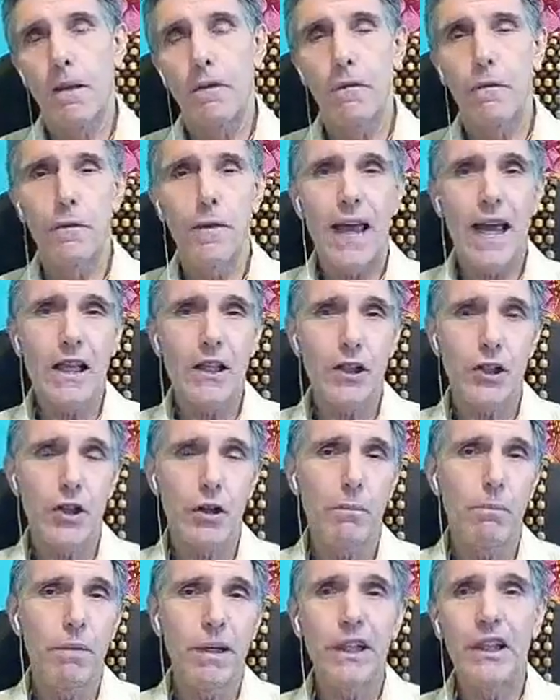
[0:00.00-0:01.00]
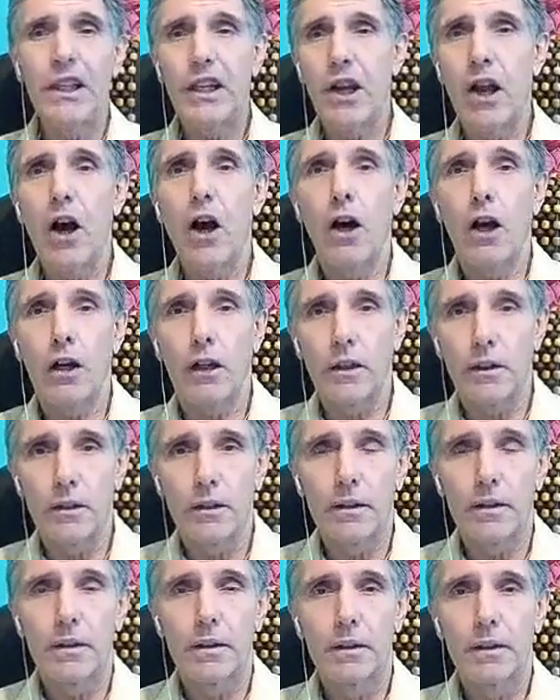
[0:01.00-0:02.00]
Faster beating
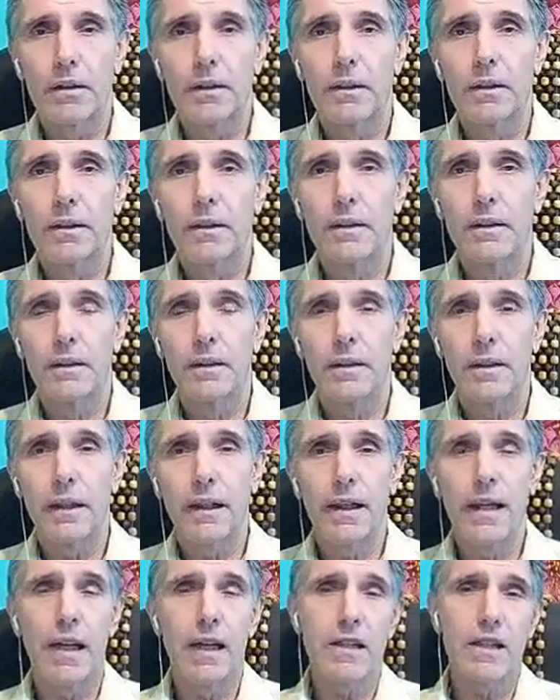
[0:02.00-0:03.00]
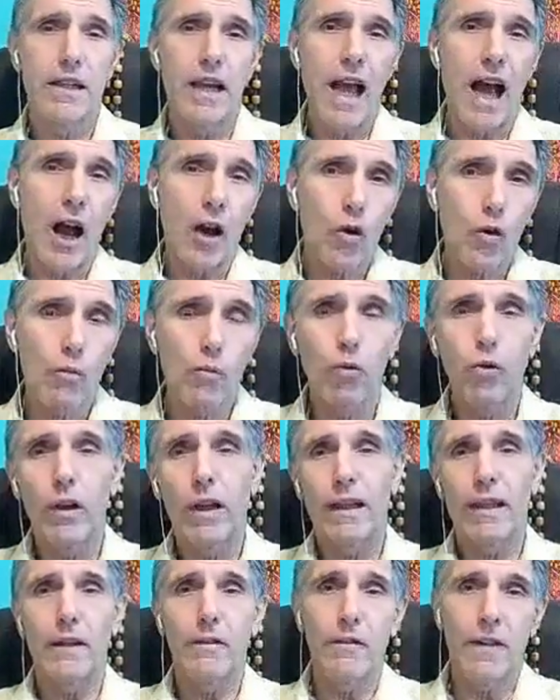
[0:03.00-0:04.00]
heart. It has the
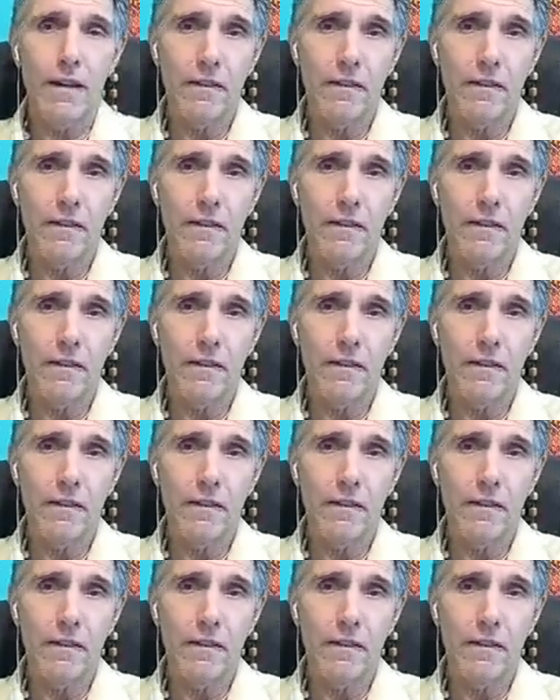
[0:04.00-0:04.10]
accumulative